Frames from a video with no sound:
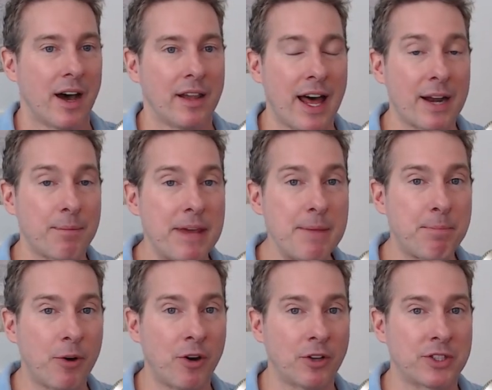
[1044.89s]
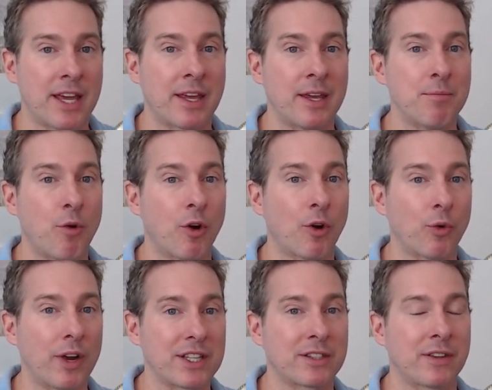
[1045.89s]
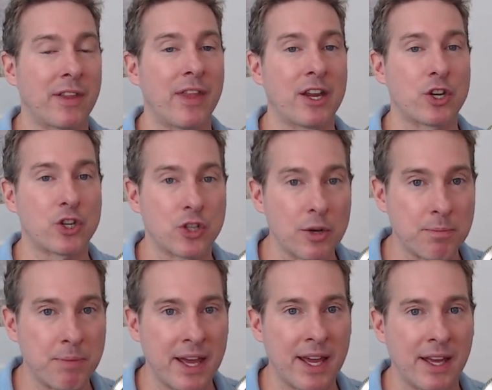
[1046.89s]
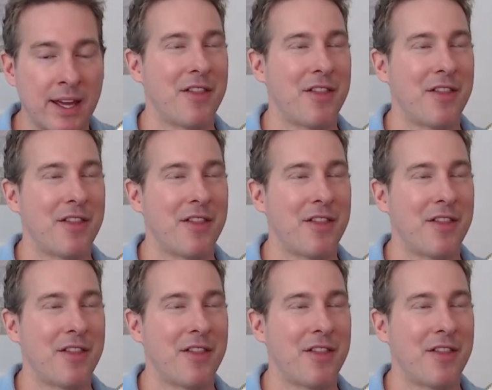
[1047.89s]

a lot of people taking more risk than they should be,